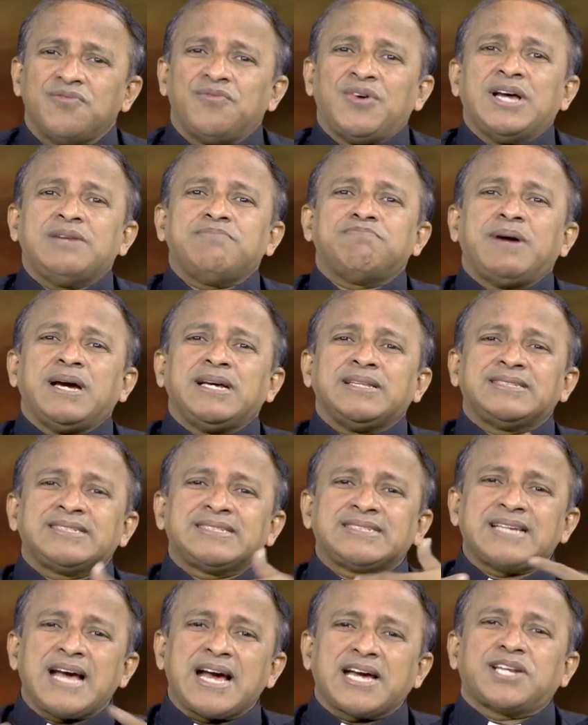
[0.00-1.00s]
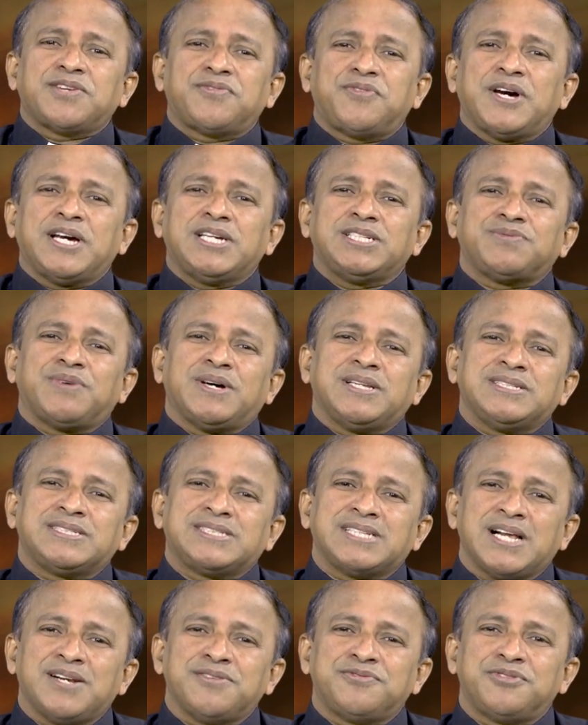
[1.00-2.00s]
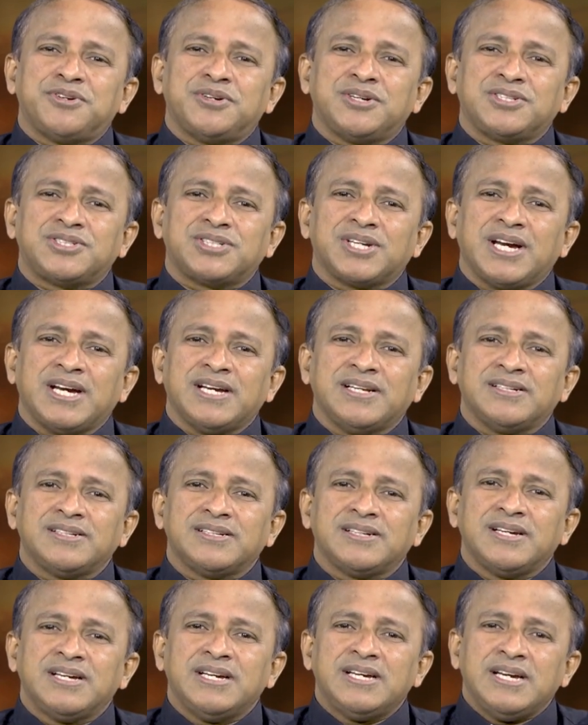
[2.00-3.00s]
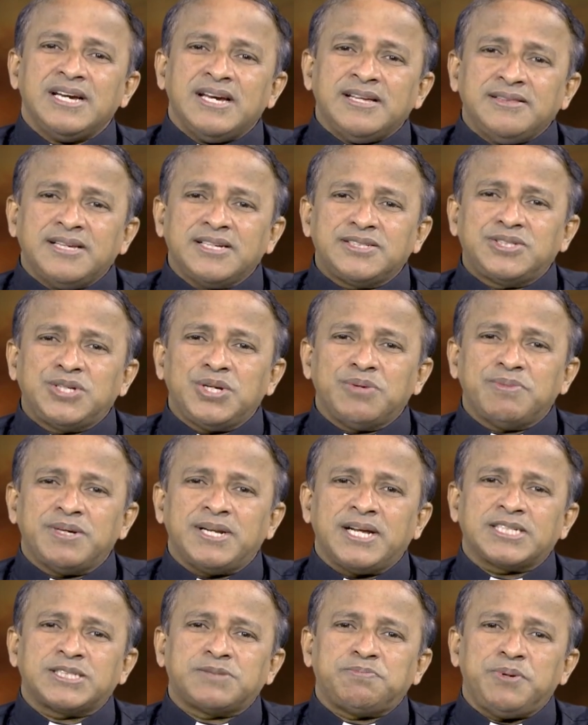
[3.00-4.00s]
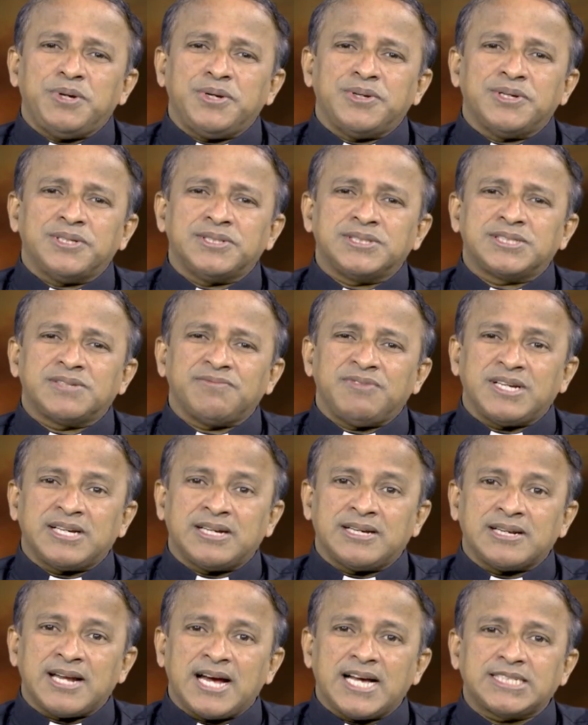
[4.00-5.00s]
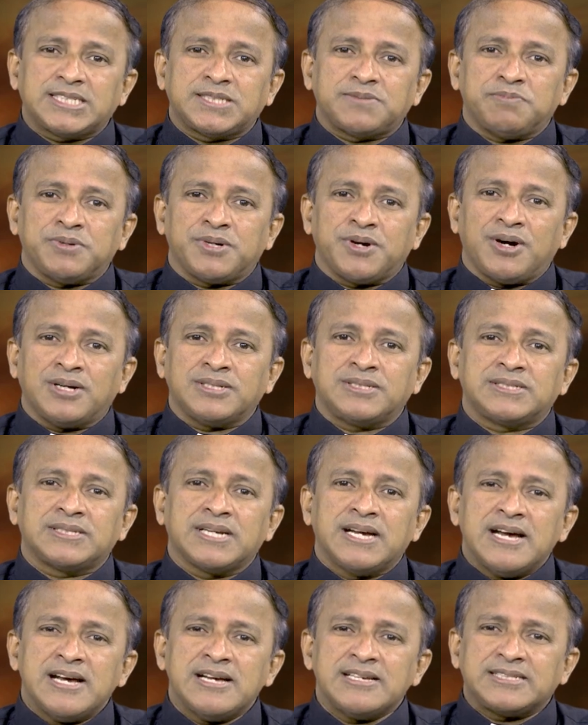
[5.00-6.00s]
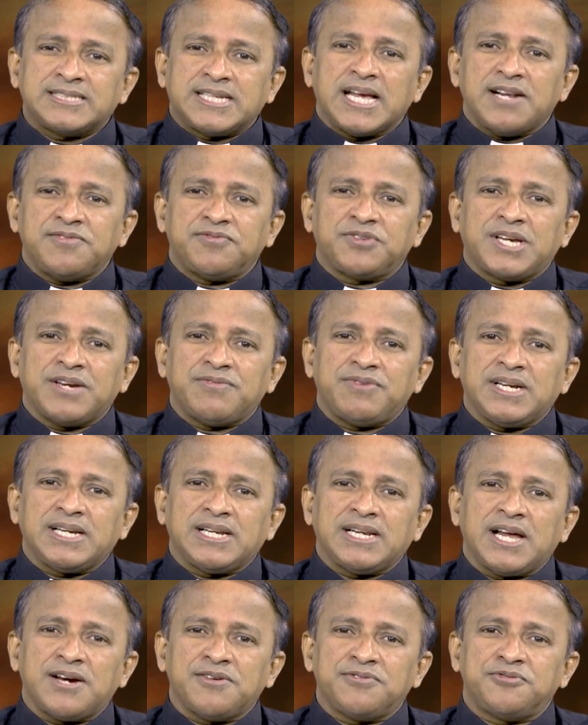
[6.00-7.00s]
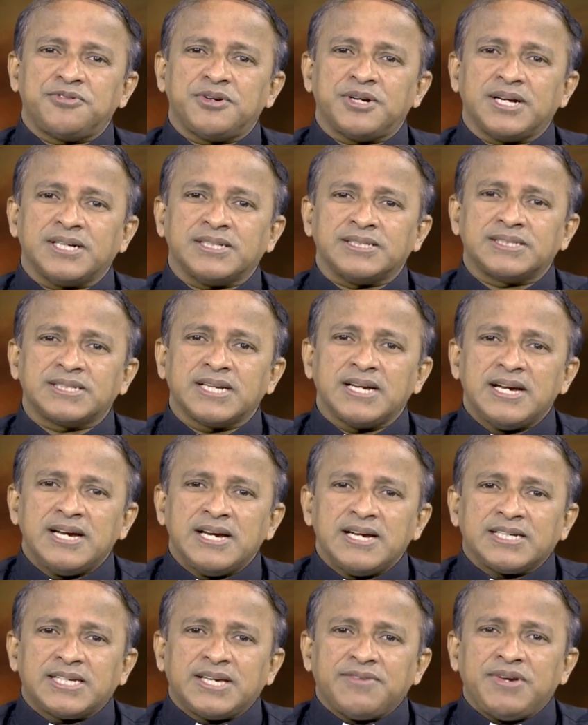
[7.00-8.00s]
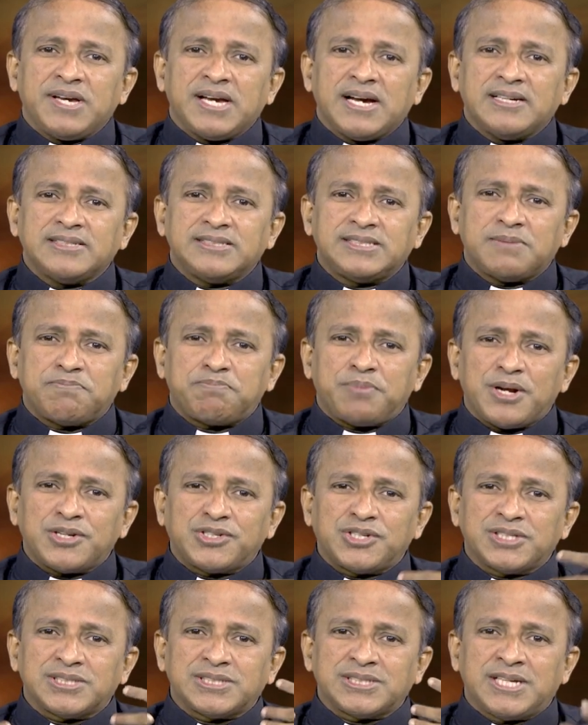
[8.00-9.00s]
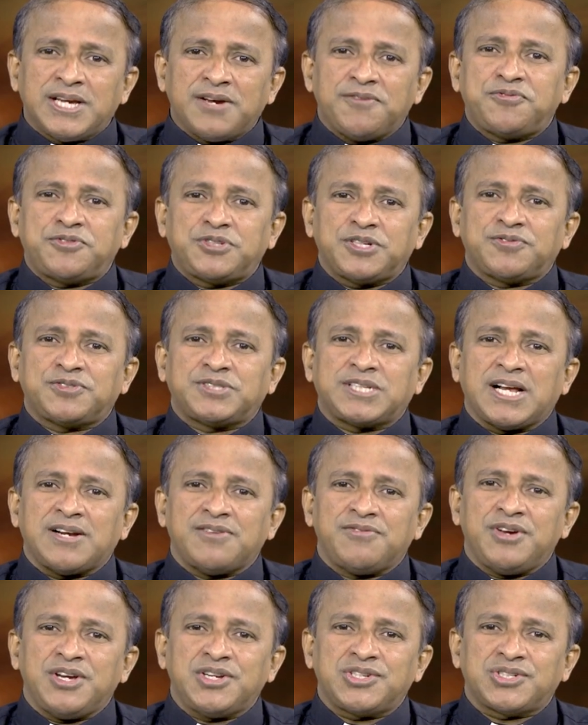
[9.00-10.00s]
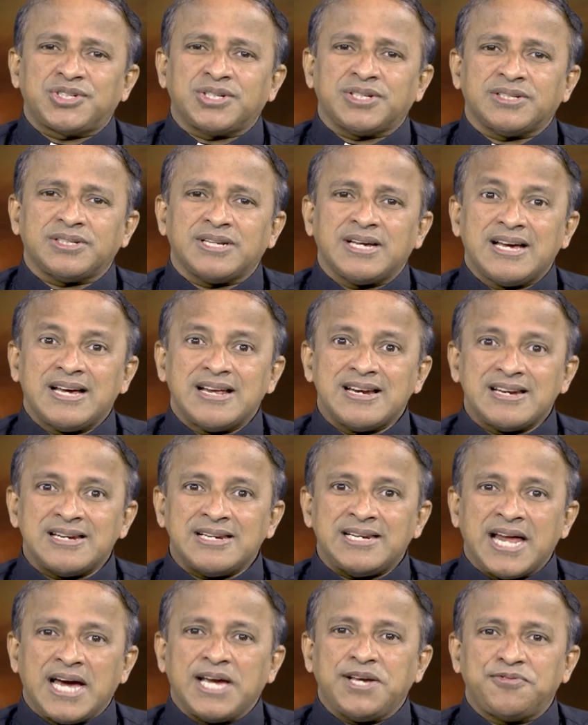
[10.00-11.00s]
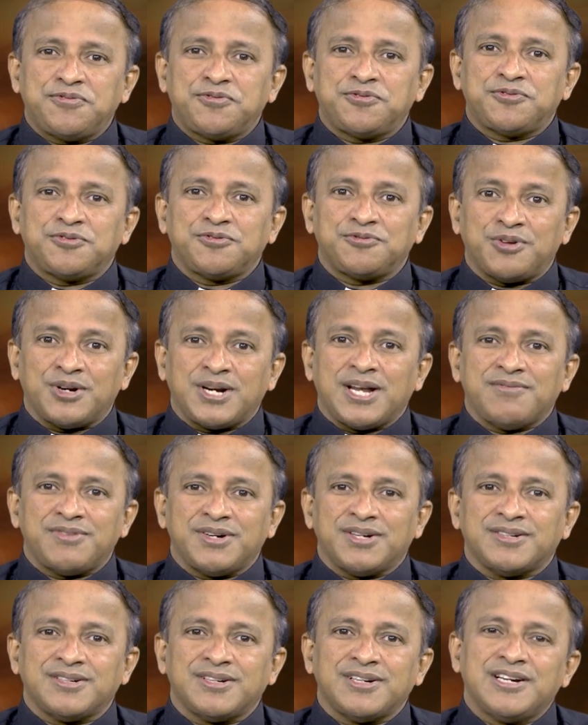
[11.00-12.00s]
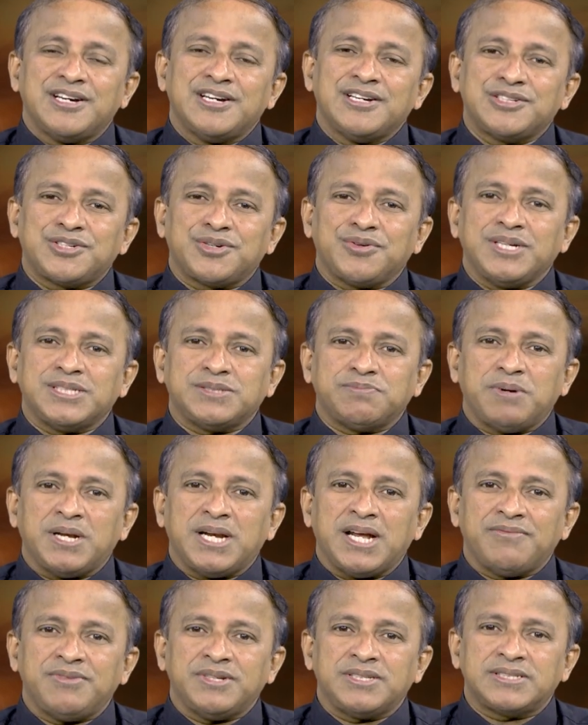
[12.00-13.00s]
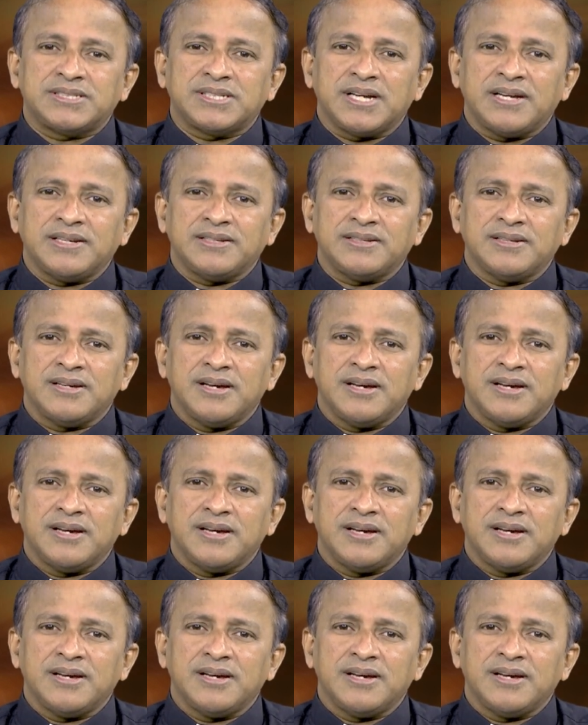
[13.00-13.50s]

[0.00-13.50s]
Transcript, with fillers: one might sacrifice oneself for a child. In this human experience, we grasp God's self giving love for us, giving us the precious gift of salvation, life forever through His beloved Son.